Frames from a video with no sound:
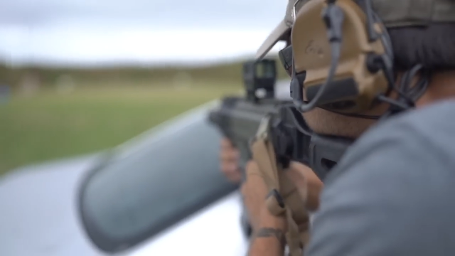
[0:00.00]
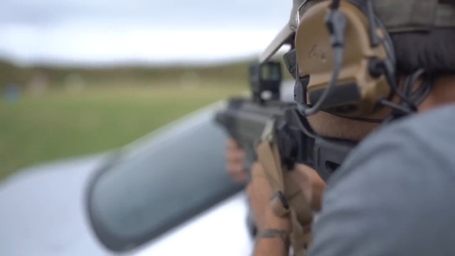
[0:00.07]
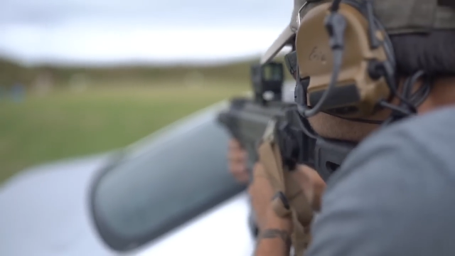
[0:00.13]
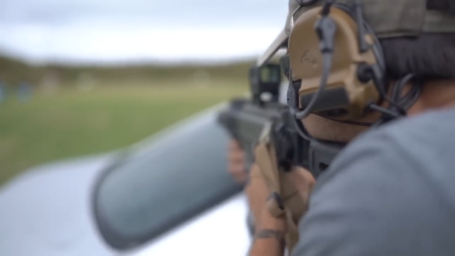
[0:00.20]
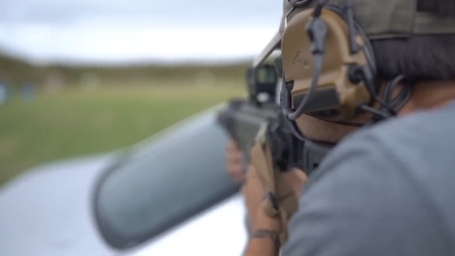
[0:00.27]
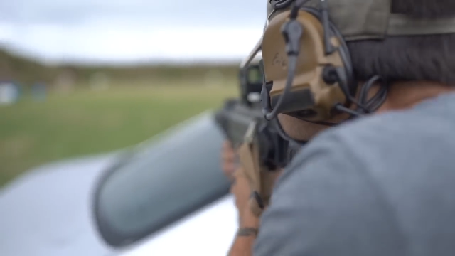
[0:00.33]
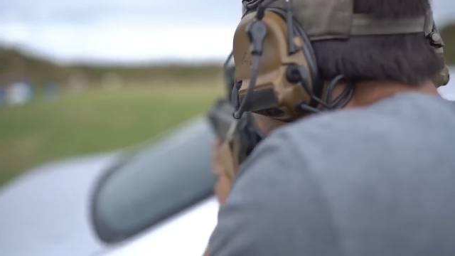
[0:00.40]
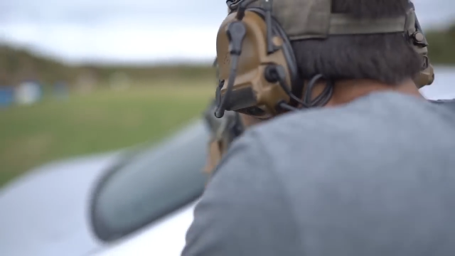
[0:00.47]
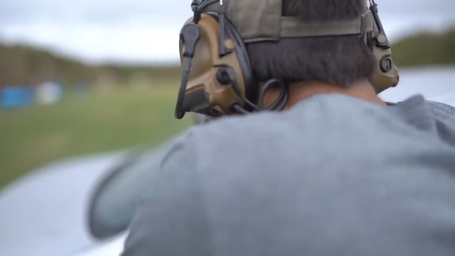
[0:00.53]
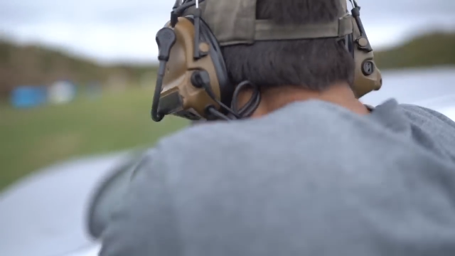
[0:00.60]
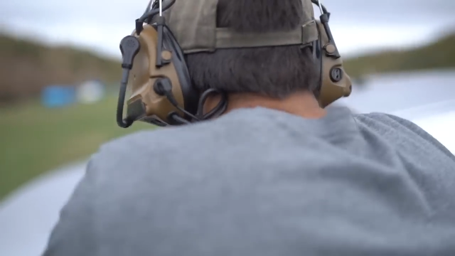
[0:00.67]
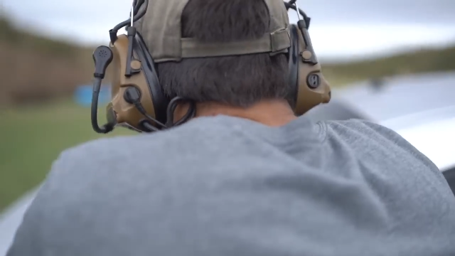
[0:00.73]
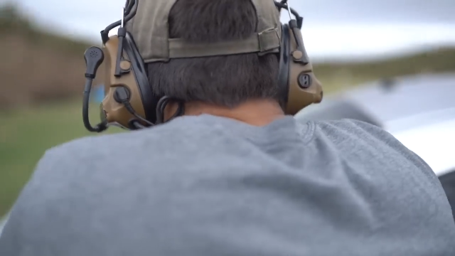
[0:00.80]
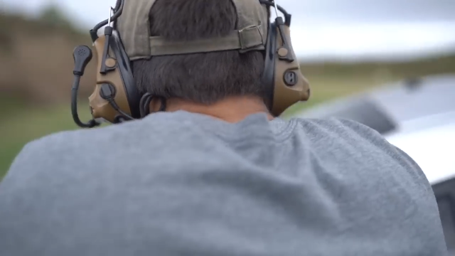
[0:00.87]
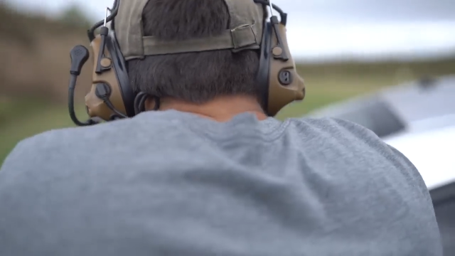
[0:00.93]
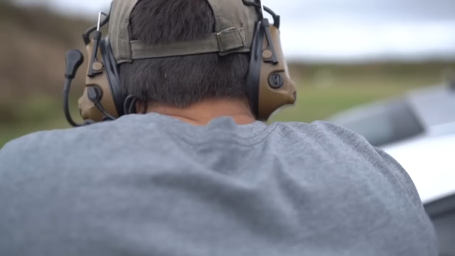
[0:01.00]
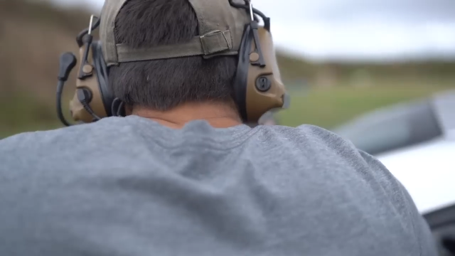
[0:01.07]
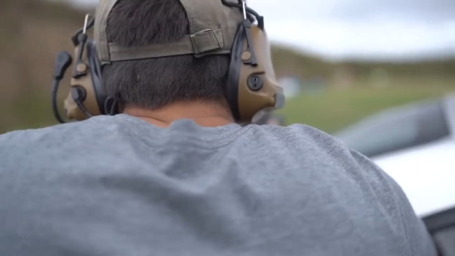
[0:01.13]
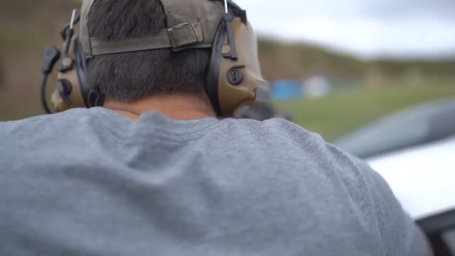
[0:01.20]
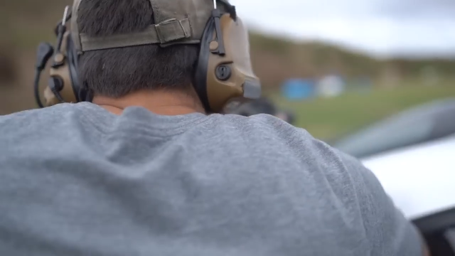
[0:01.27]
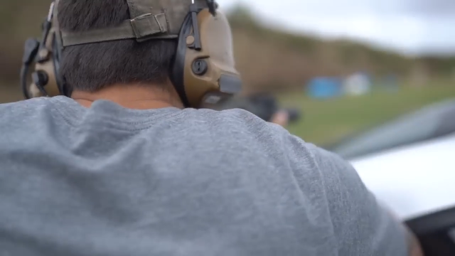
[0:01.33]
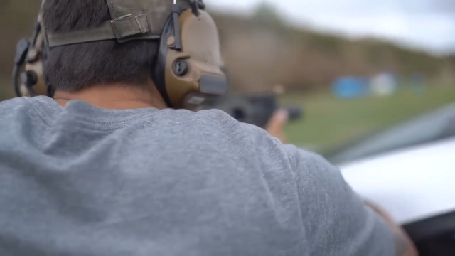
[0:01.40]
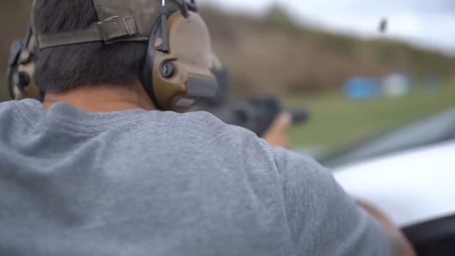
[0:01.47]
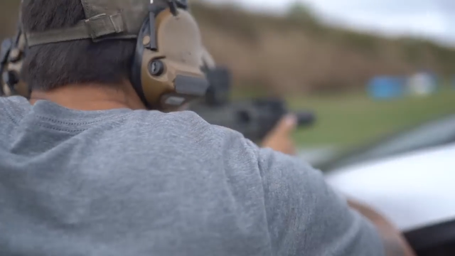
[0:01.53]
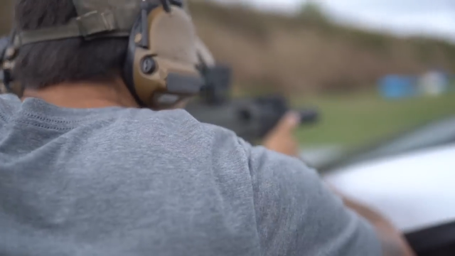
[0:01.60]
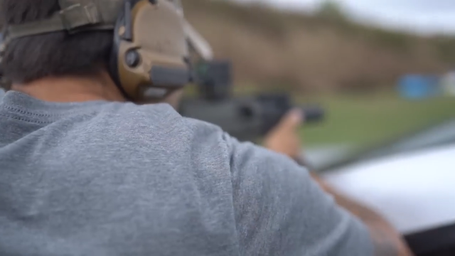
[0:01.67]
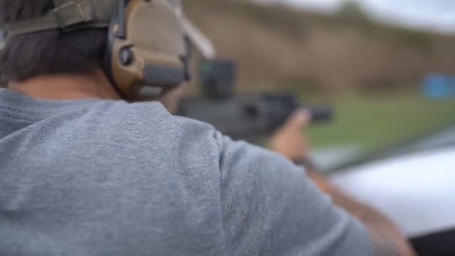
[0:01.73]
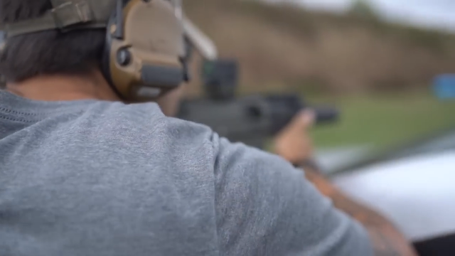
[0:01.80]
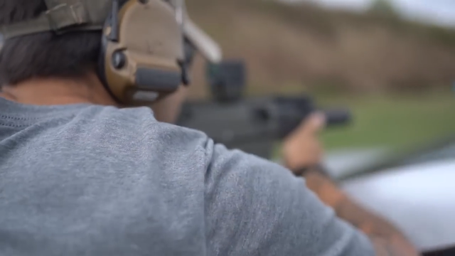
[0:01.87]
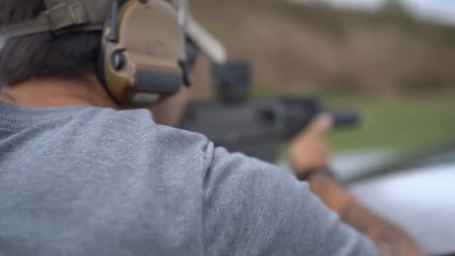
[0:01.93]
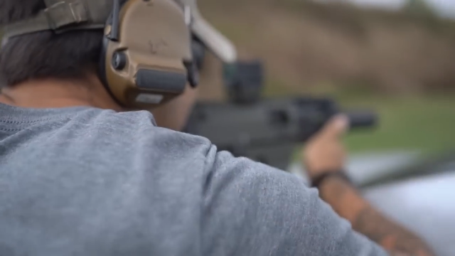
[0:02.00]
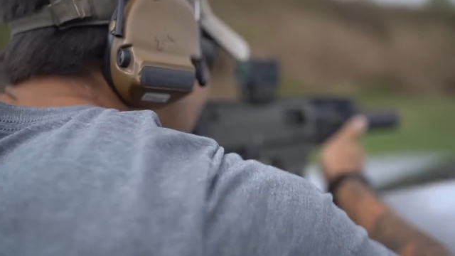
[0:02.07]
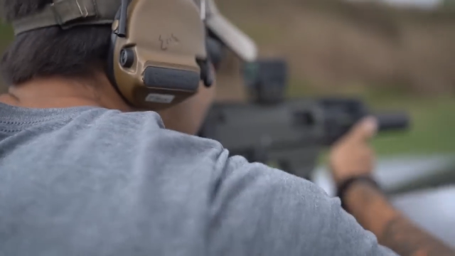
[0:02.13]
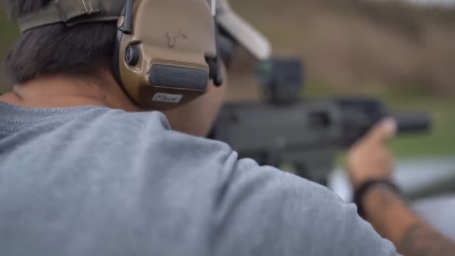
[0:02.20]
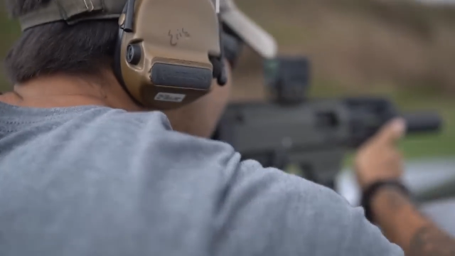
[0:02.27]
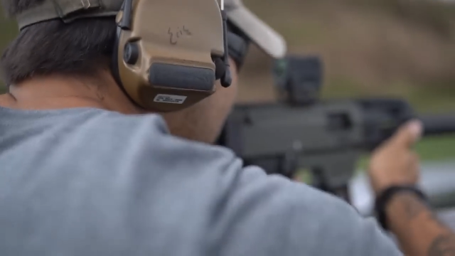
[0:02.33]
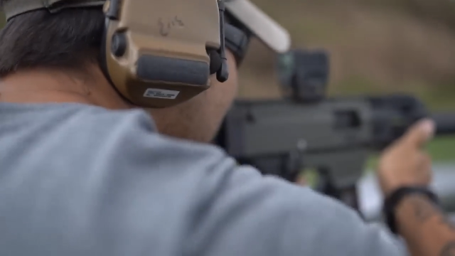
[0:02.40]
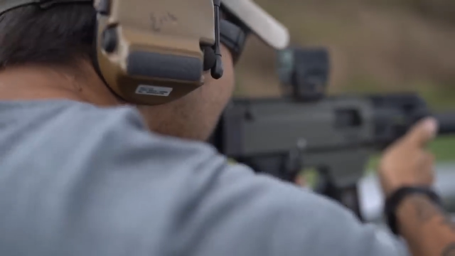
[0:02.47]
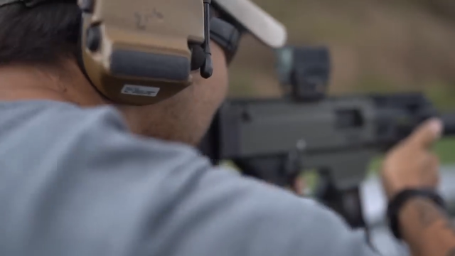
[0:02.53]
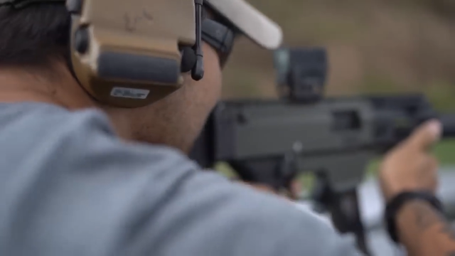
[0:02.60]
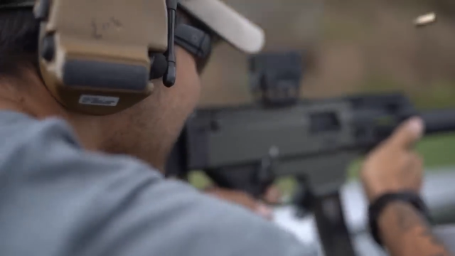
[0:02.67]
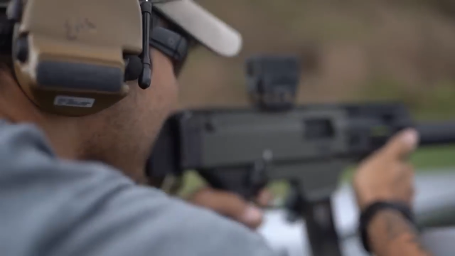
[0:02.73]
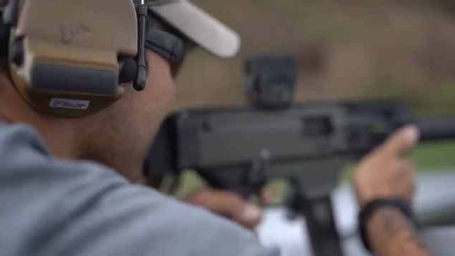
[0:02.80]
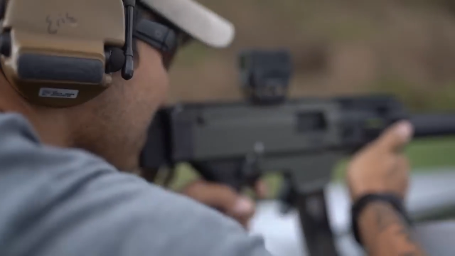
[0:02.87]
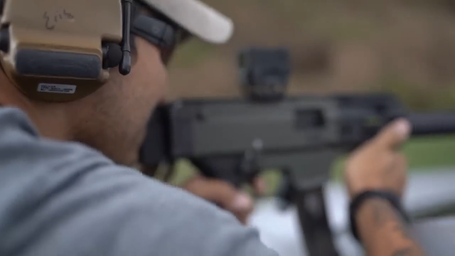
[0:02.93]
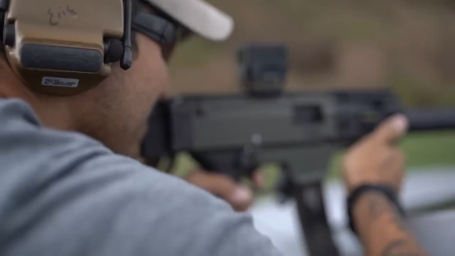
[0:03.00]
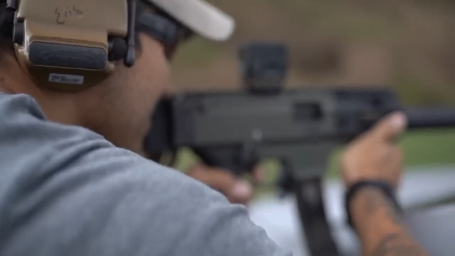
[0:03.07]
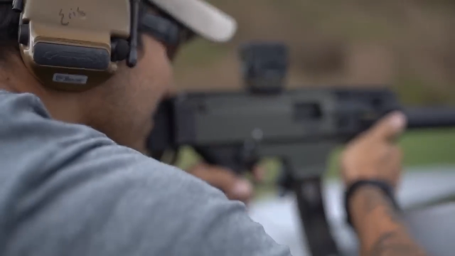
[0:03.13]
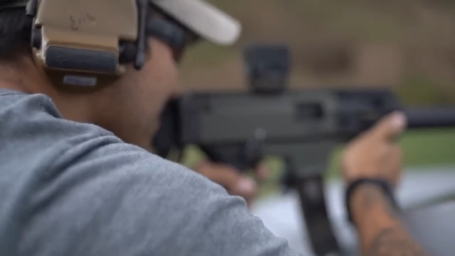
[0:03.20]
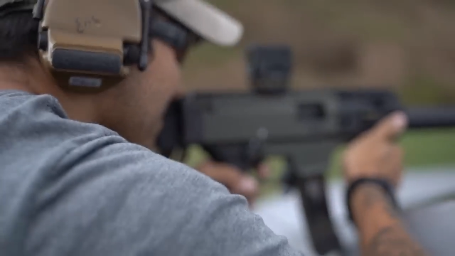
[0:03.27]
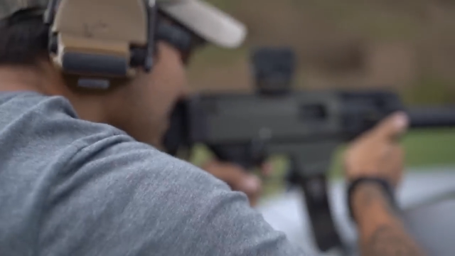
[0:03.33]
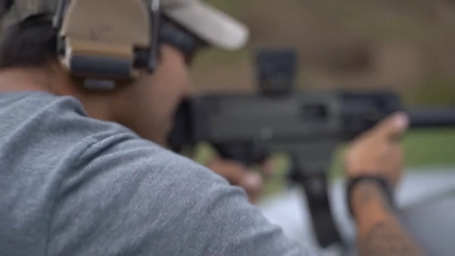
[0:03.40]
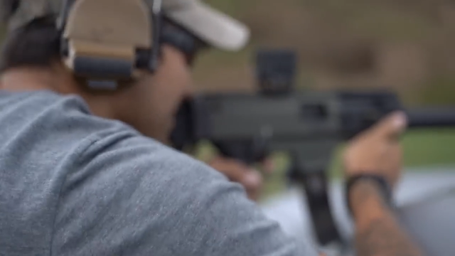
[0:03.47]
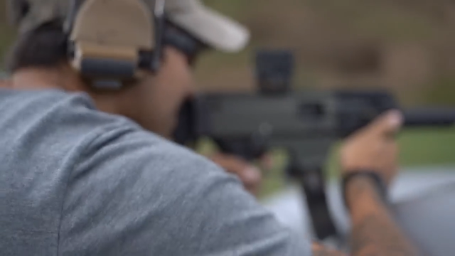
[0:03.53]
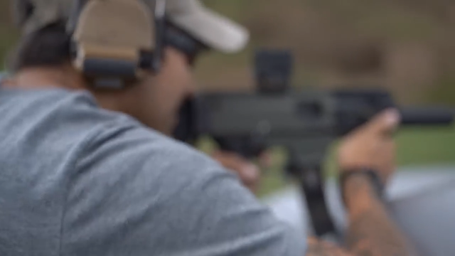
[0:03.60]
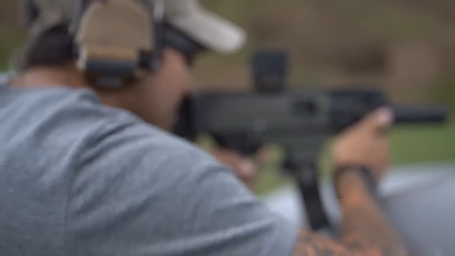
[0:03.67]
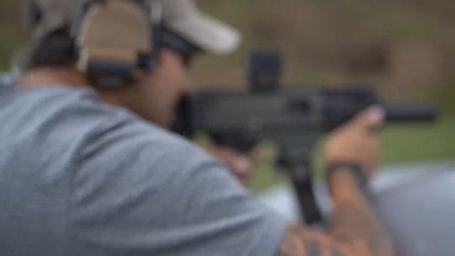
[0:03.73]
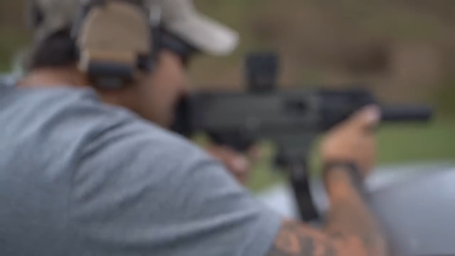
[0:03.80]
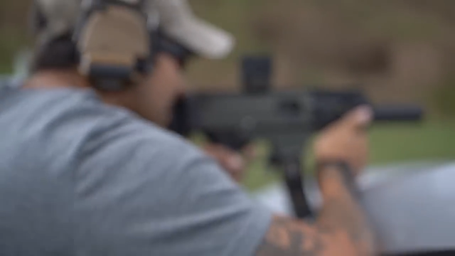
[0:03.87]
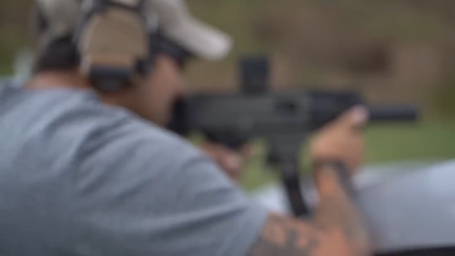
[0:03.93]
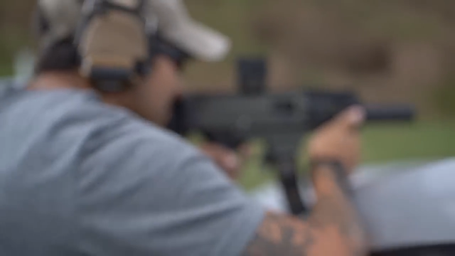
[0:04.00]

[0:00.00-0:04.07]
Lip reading: (no speaker visible)